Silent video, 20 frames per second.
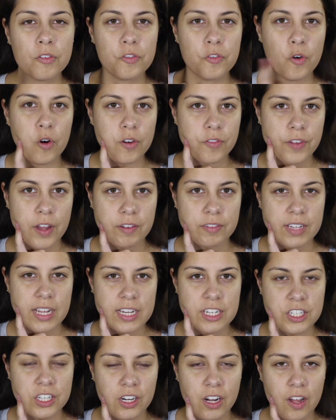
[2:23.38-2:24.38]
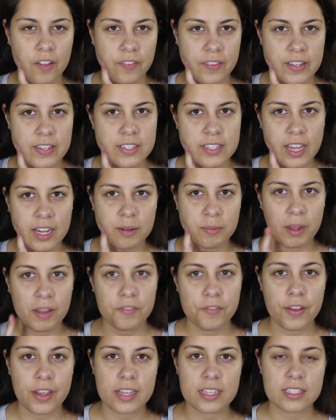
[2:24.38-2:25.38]
For foundation on this side of
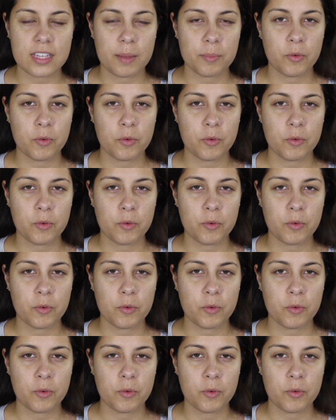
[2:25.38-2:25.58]
my face,